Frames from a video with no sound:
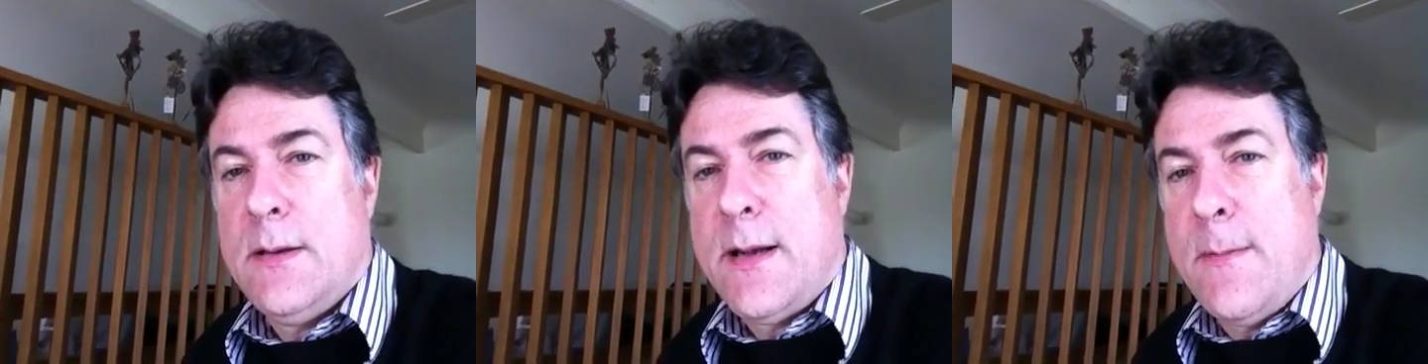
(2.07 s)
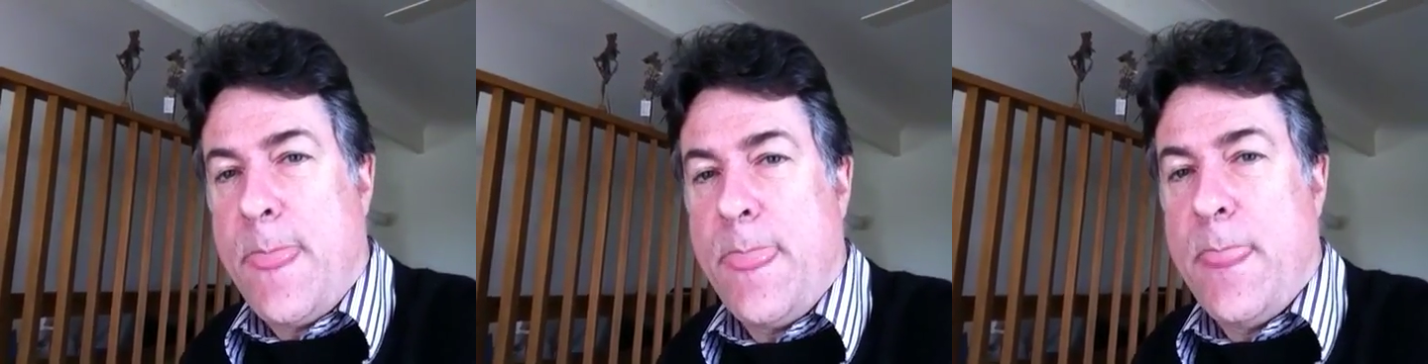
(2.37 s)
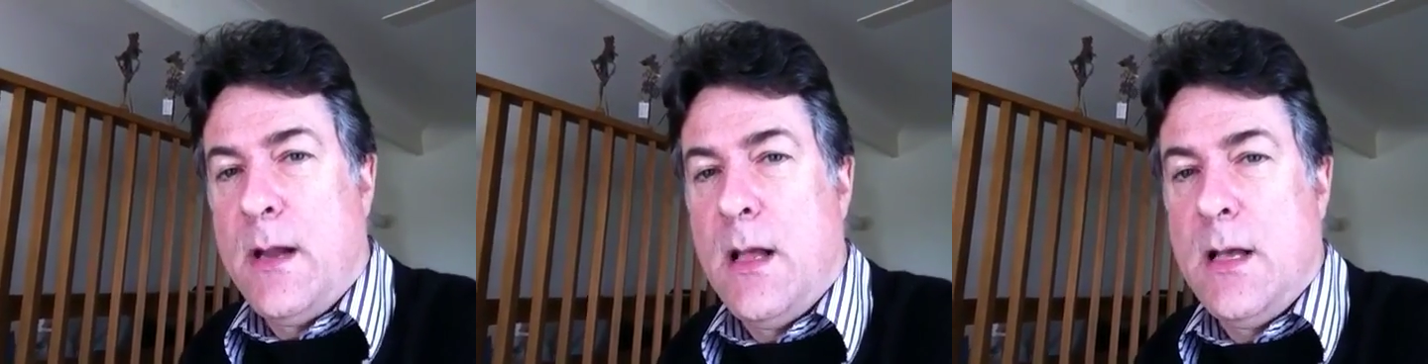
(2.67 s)
Now,
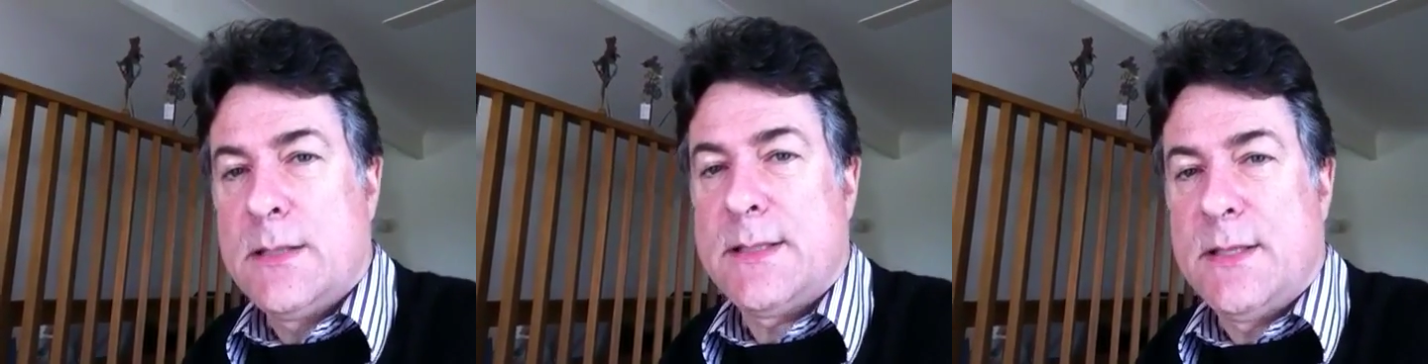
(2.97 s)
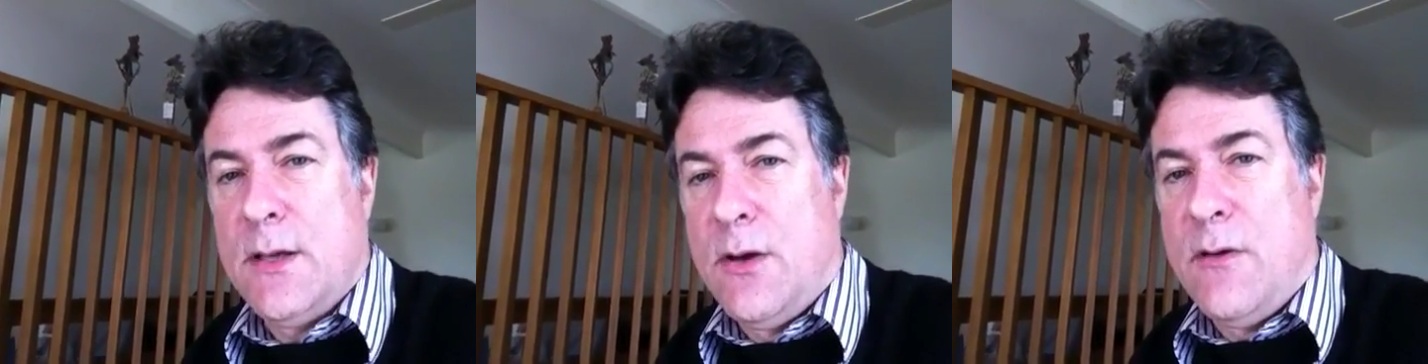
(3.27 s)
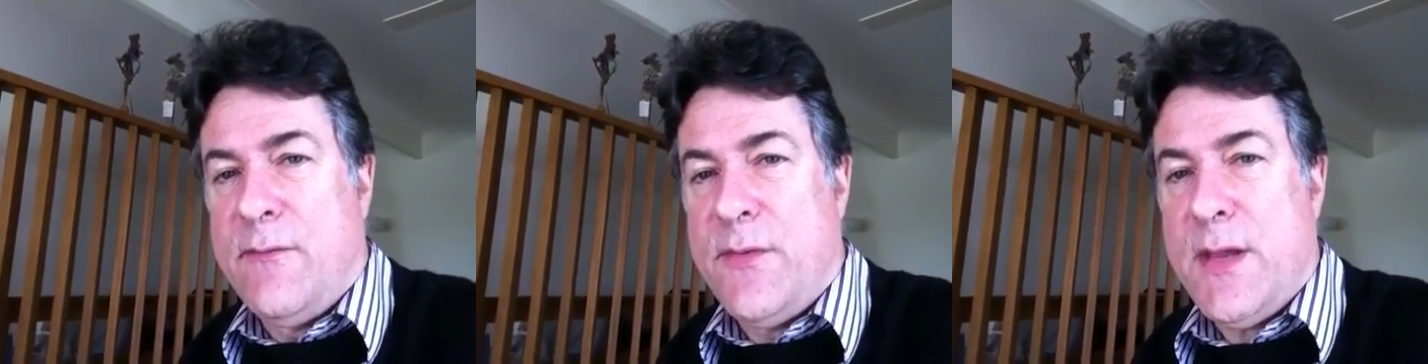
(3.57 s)
the last
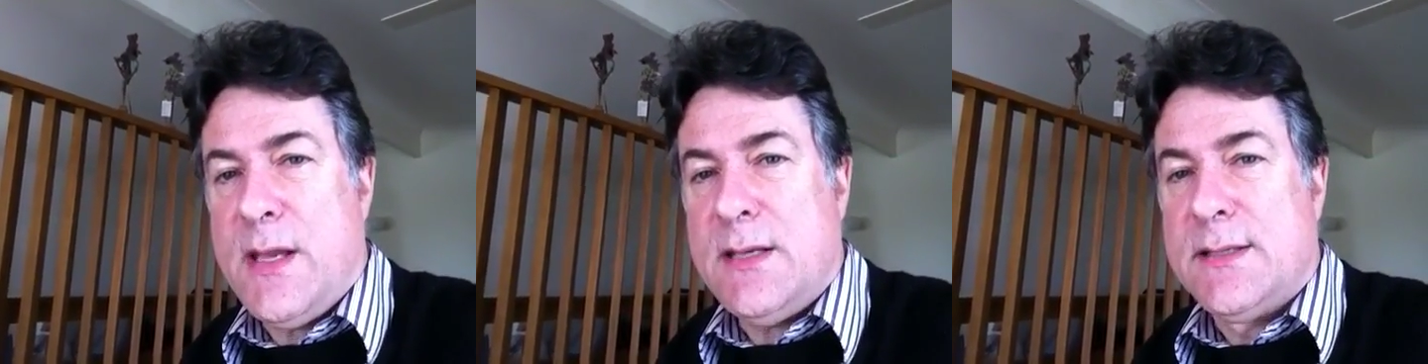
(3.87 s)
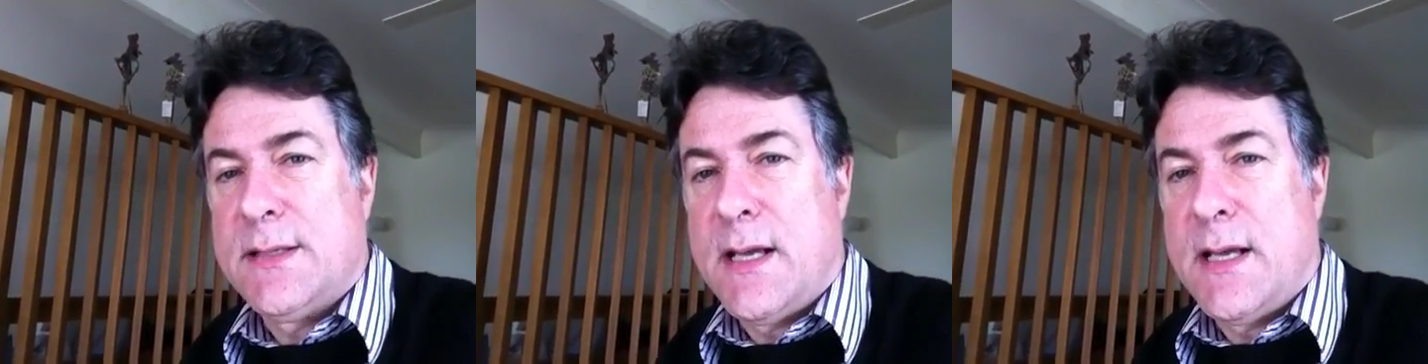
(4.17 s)
of these